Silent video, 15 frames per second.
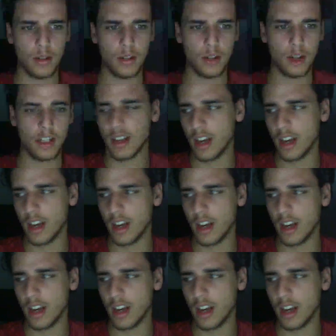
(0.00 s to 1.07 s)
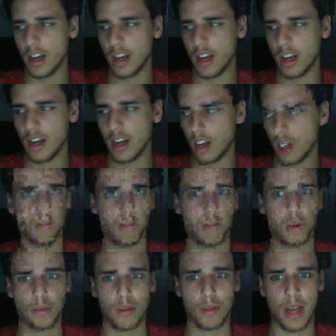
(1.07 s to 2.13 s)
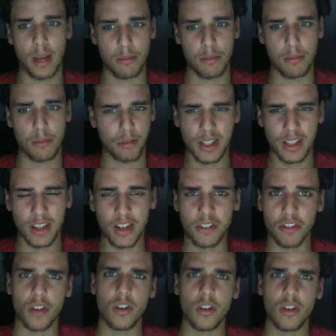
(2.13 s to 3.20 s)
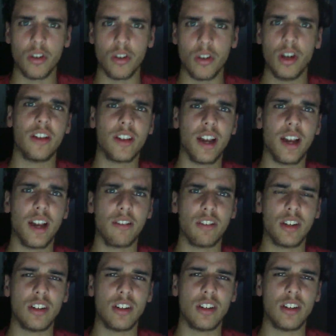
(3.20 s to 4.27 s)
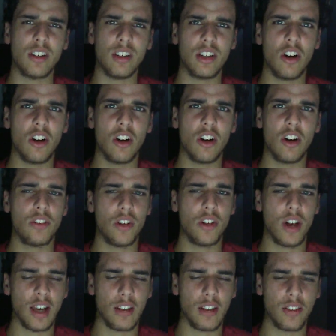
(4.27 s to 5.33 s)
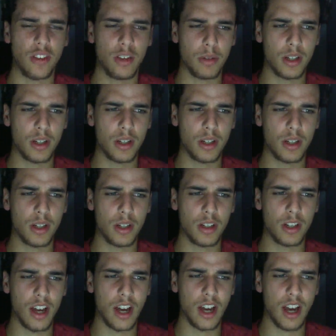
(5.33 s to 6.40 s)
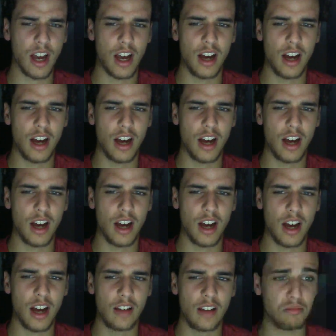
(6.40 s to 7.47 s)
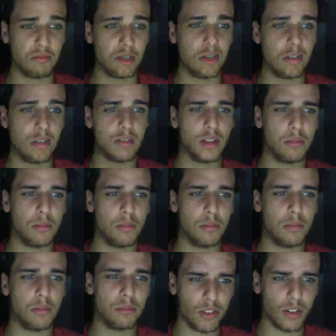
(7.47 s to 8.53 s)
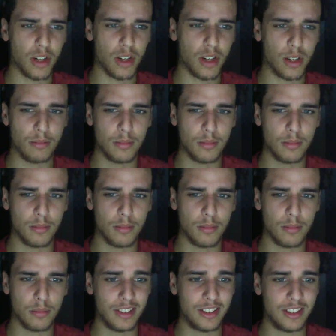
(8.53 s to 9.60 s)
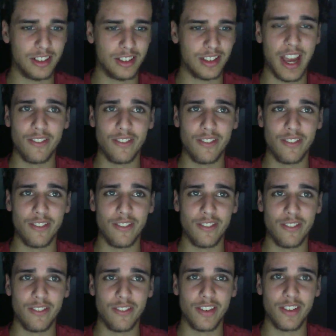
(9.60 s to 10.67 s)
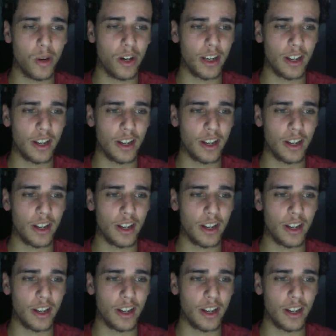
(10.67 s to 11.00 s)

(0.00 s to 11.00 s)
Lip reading: need to learn how to use multiplayer properly in Unreal. I still haven't gotten the full hang of it, but I've made improvements on it by just getting the thing working.